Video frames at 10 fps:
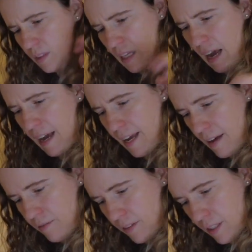I
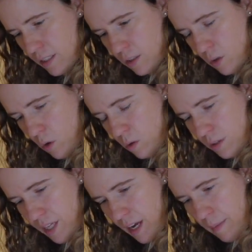have this whole
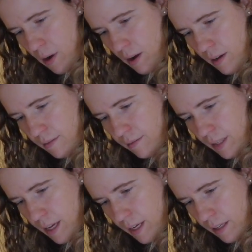time off,
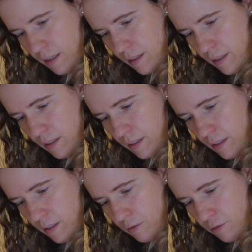like
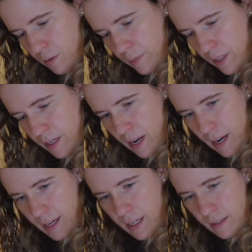from the
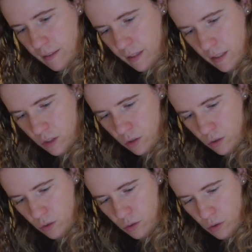9th
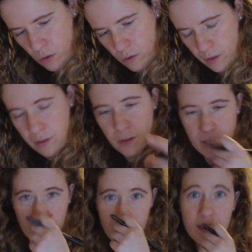to the
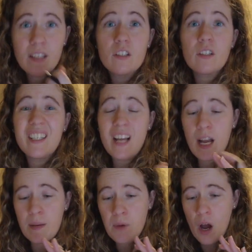30th, essentially,
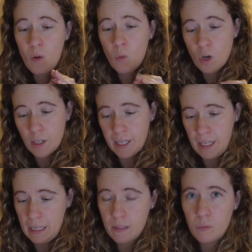I'm not
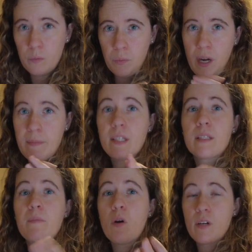working. What I mean is
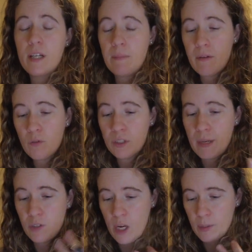I'm not working at my
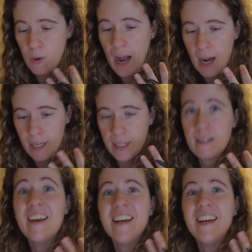full-time job, so I can